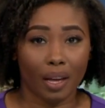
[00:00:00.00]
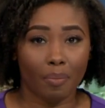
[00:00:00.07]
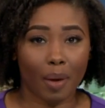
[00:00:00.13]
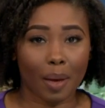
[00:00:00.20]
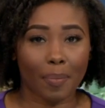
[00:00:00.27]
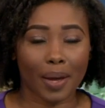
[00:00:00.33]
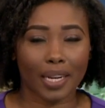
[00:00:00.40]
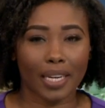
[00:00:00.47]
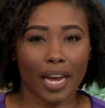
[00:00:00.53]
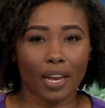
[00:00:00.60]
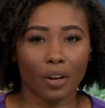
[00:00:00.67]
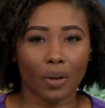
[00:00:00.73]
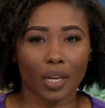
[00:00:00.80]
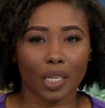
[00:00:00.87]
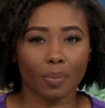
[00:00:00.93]
Mike
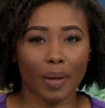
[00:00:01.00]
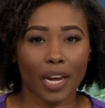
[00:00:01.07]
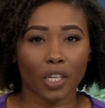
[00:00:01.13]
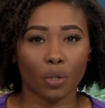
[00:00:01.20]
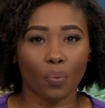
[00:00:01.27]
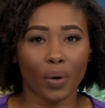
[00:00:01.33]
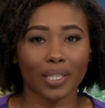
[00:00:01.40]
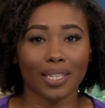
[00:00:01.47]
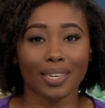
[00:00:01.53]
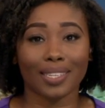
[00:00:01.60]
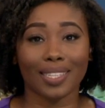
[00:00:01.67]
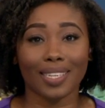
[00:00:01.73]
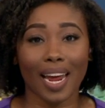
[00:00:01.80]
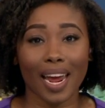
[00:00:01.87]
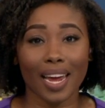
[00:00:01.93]
McDaniel explains what's at
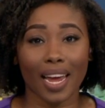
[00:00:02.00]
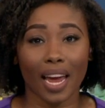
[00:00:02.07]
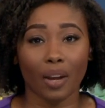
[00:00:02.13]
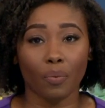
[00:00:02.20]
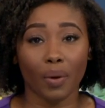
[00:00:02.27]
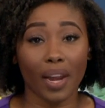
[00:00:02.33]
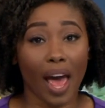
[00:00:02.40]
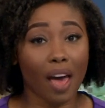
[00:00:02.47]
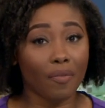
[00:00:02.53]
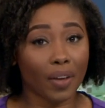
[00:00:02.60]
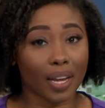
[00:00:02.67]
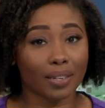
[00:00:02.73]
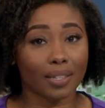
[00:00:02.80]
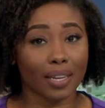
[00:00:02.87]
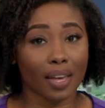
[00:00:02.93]
stake and what
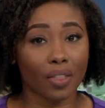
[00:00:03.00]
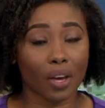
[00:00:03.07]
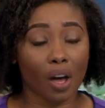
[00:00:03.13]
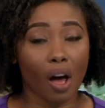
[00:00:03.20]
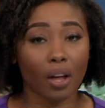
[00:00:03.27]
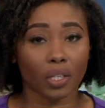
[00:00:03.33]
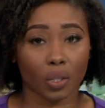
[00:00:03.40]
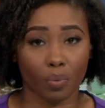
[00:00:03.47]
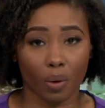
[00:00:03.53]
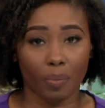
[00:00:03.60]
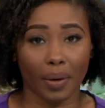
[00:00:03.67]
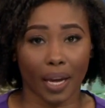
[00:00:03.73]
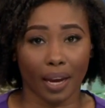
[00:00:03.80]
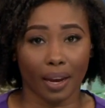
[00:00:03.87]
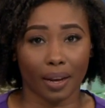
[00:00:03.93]
advocates say the cost will
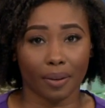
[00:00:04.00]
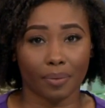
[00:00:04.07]
be.